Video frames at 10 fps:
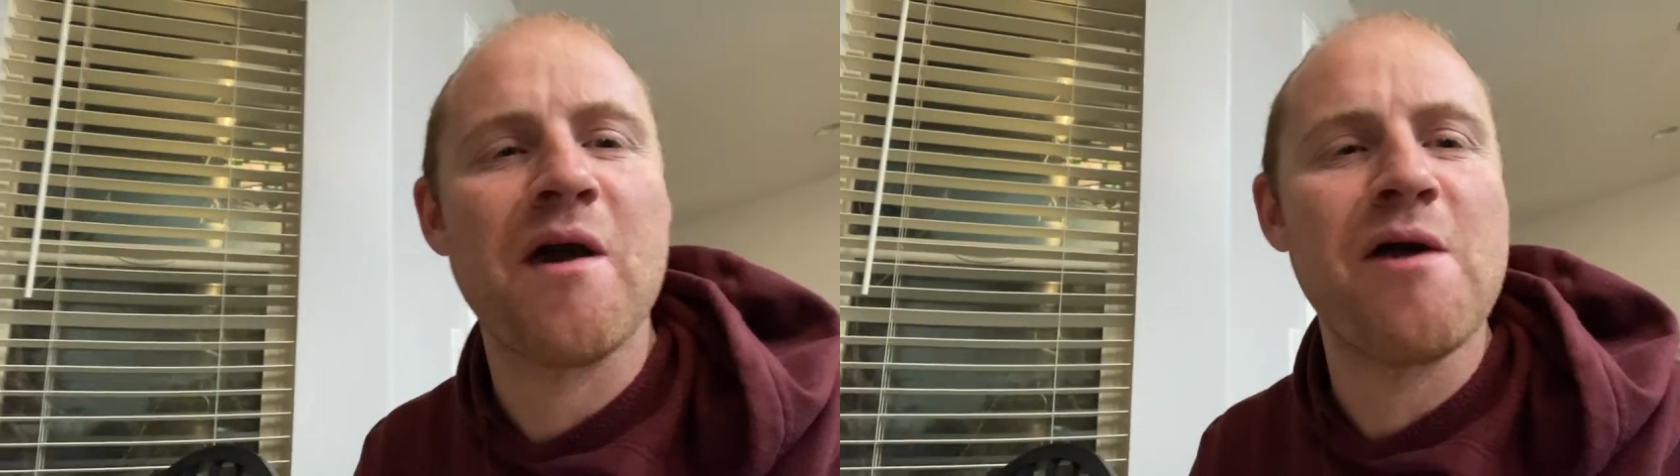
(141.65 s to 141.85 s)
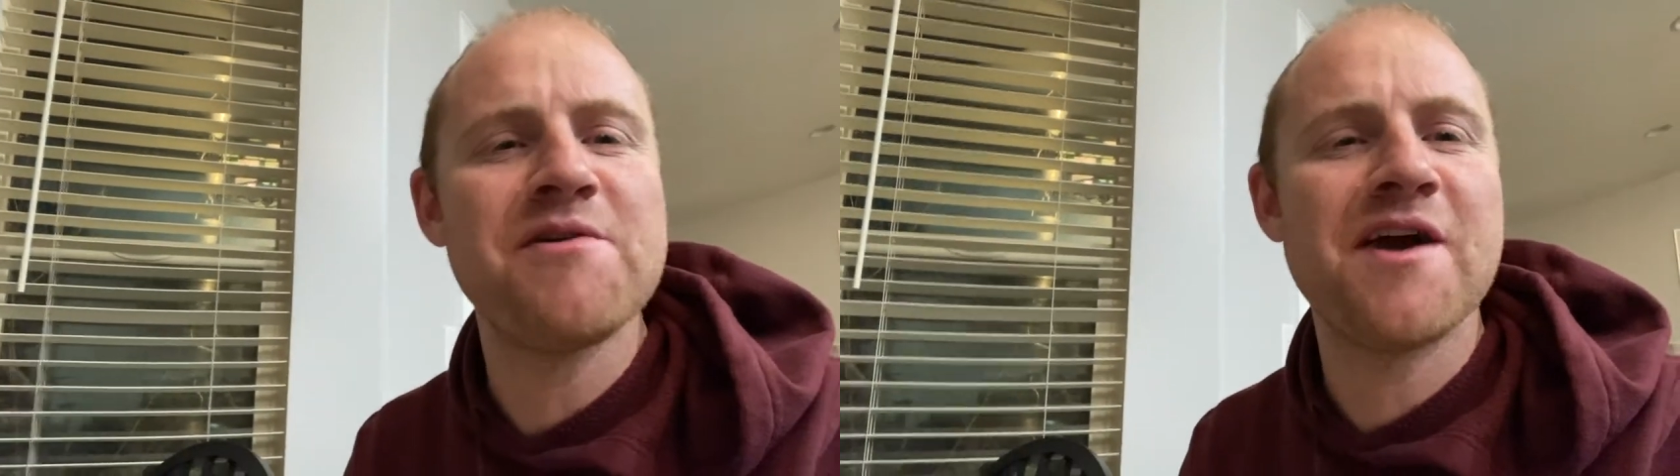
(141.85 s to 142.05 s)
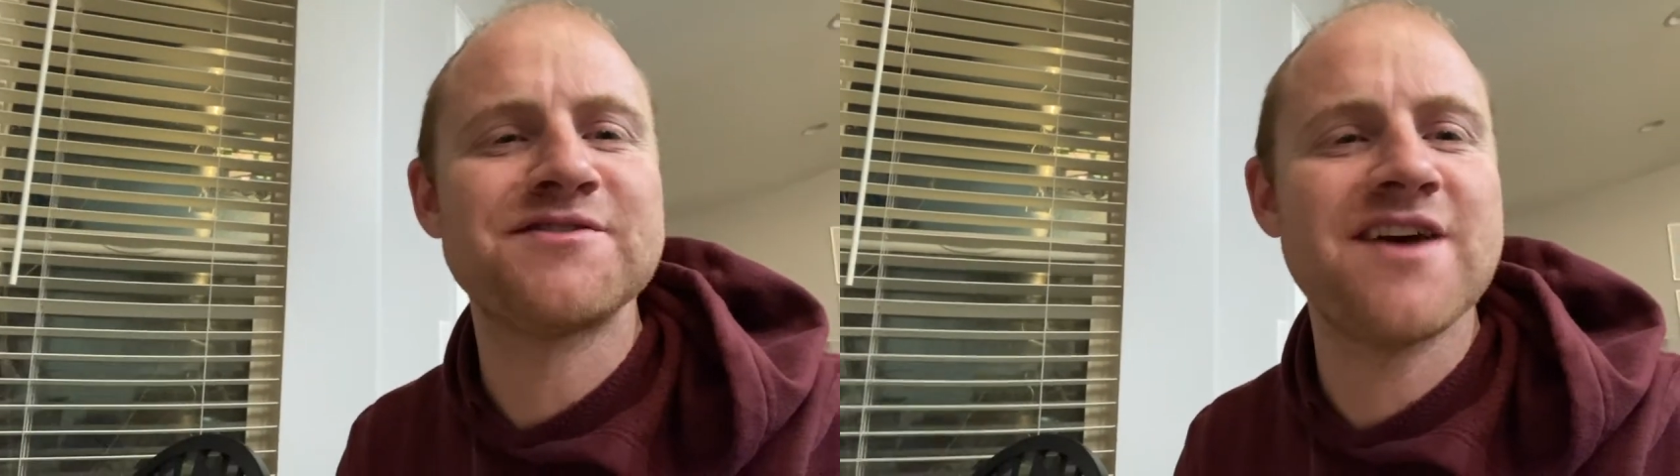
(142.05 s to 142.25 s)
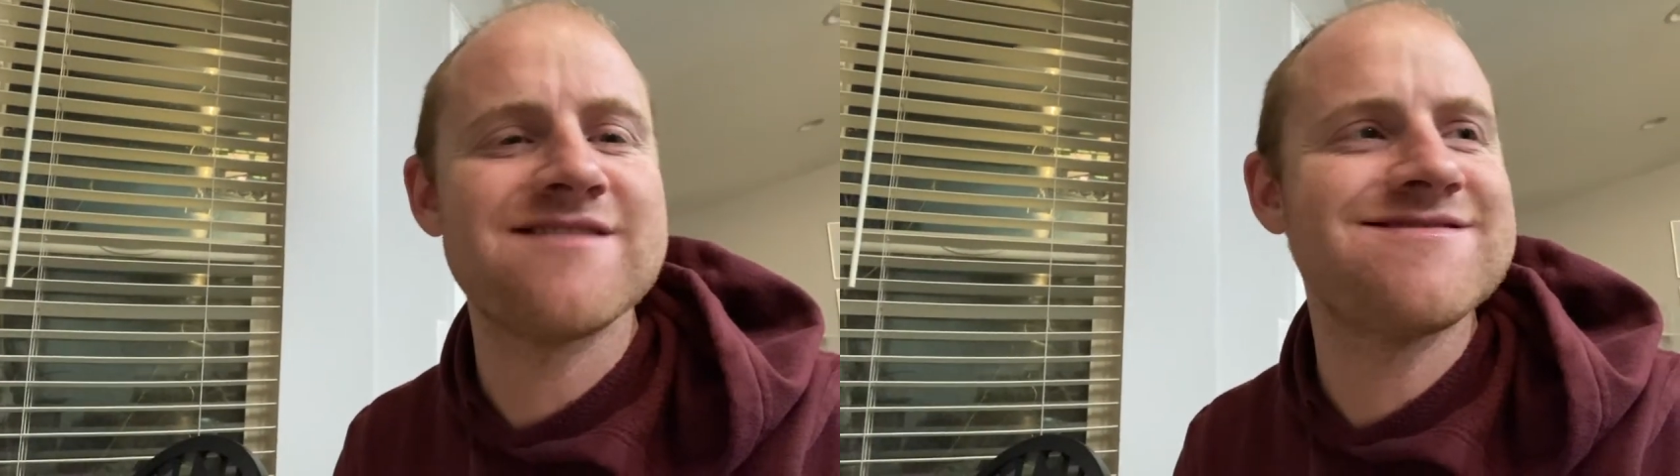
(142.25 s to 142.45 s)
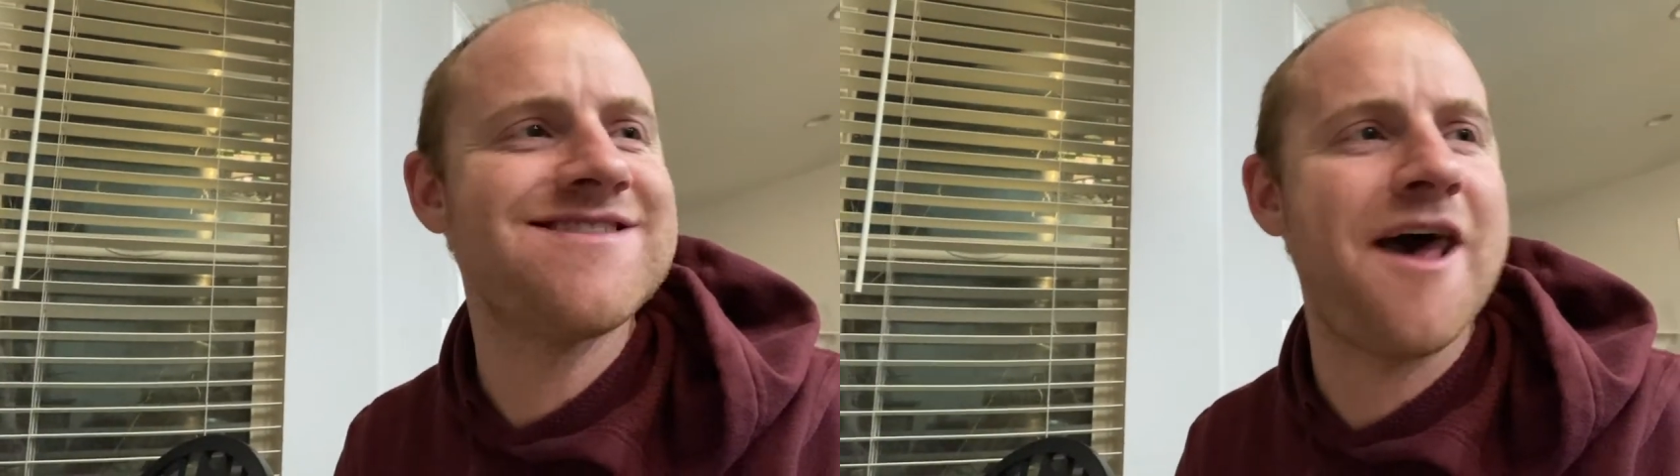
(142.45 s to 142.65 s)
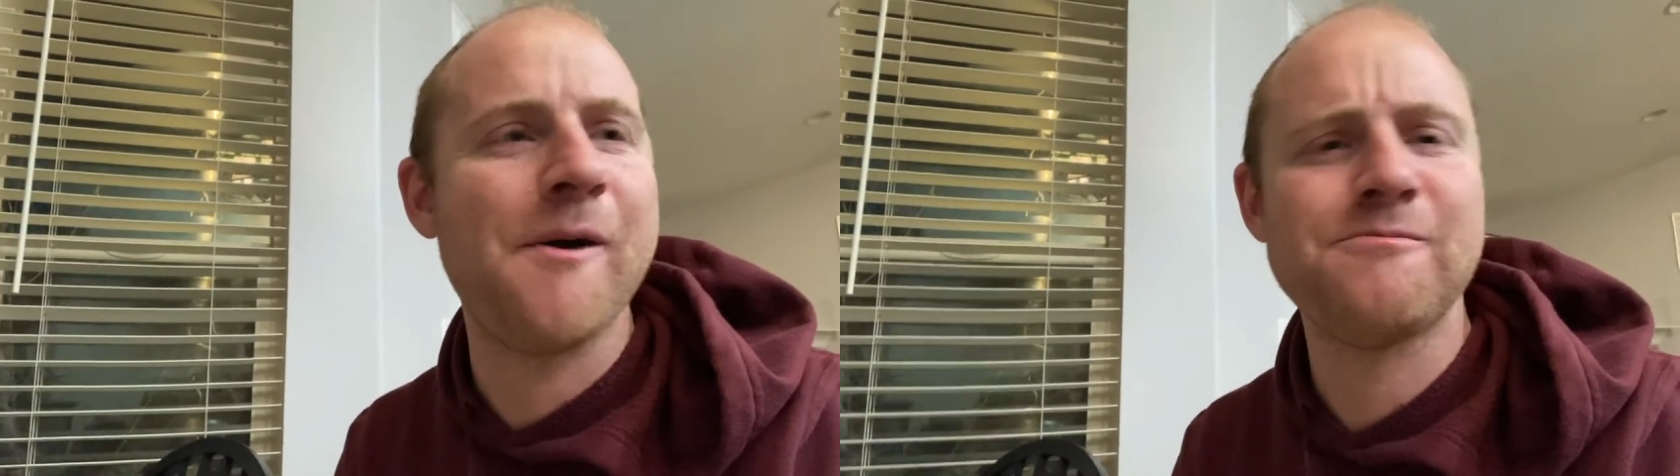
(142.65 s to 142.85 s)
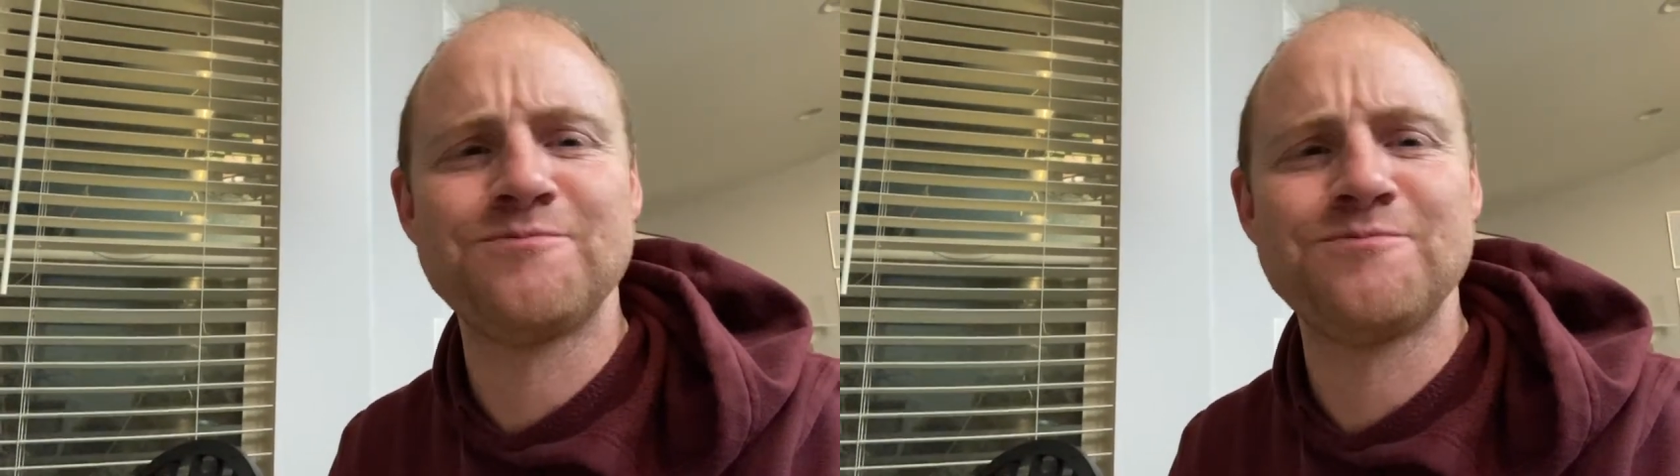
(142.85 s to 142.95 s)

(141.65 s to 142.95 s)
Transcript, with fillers: you guys not do that?